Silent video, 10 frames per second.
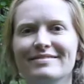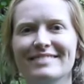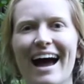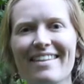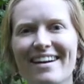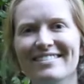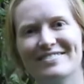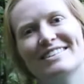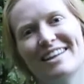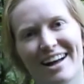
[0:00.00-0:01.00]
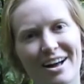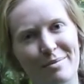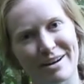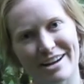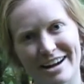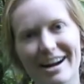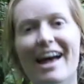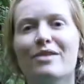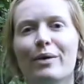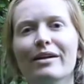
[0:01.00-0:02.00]
Hi there, Huckleberry here,
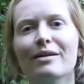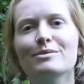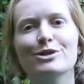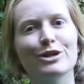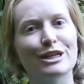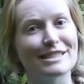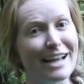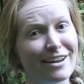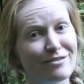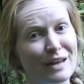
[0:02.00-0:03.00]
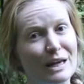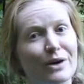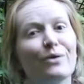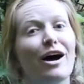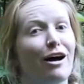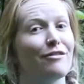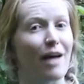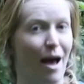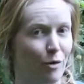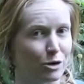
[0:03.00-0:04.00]
and welcome to your second video of
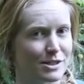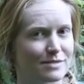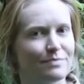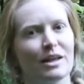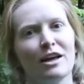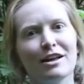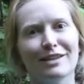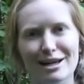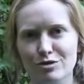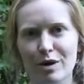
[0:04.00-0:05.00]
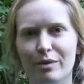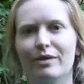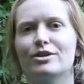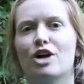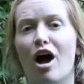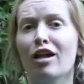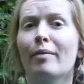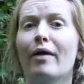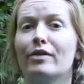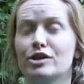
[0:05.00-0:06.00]
OWLS. Last week we learned all
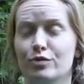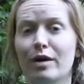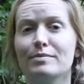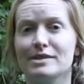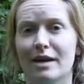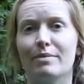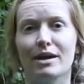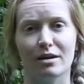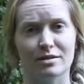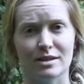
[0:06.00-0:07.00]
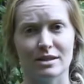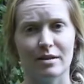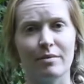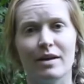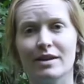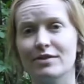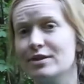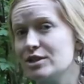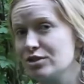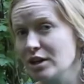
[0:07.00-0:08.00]
about the shrub steppe ecosystem and the
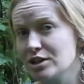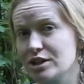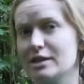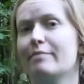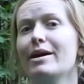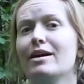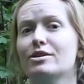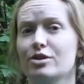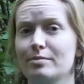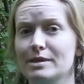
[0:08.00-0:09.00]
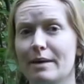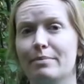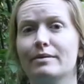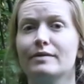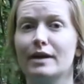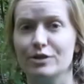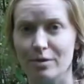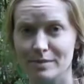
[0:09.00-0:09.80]
different structures that make a shrub steppe a shrub